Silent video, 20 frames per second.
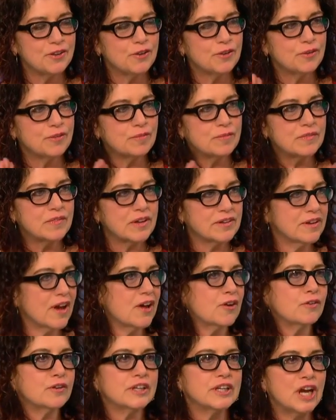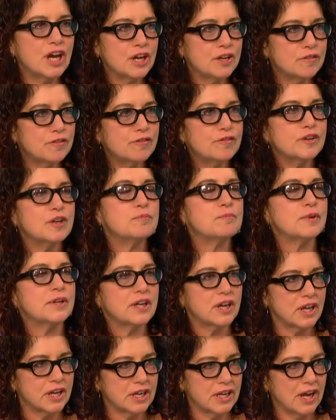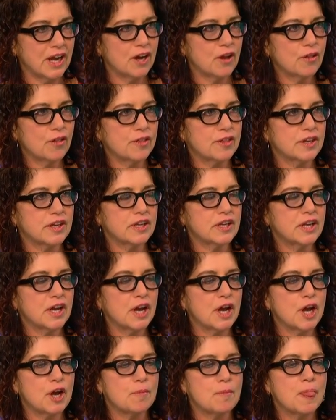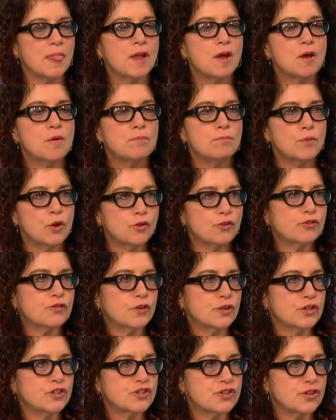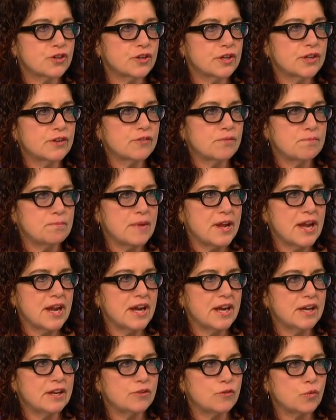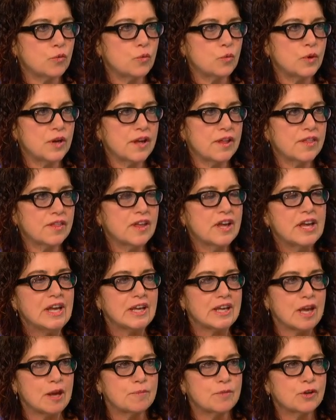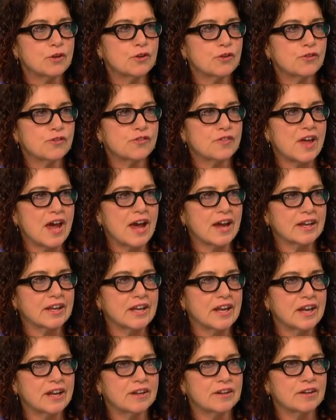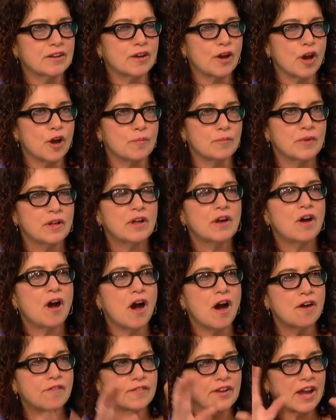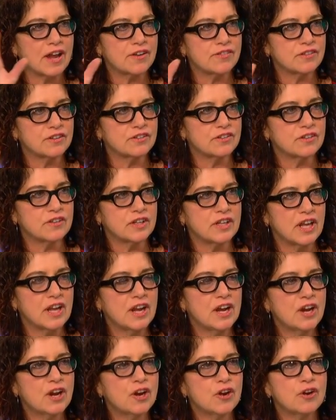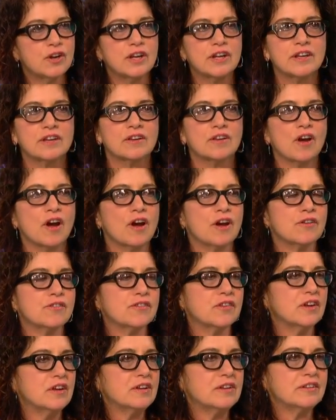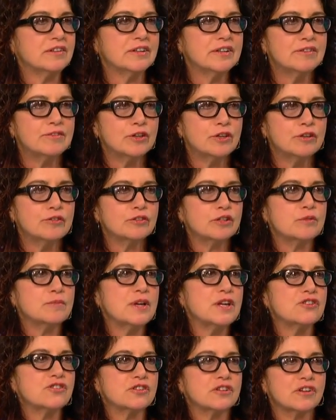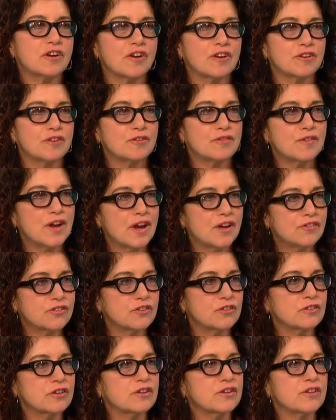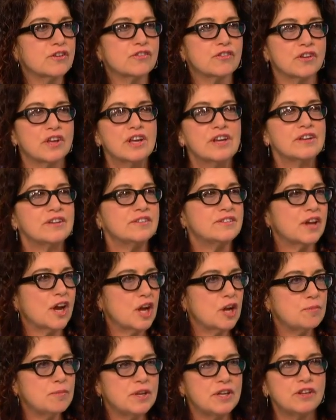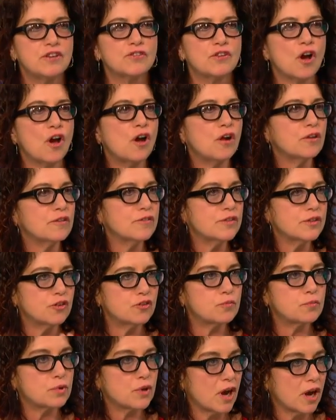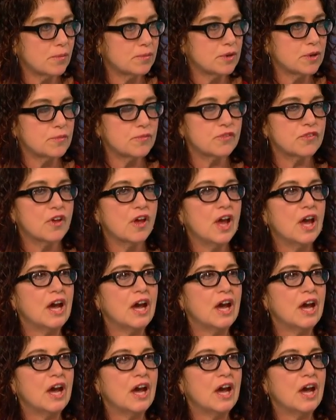you not only unfit but unhealthy. Um, most furniture is made with chemicals that can um, off gas into the air. It can cause liver inflammation, cardiovascular disease, diabetes, all of these problems,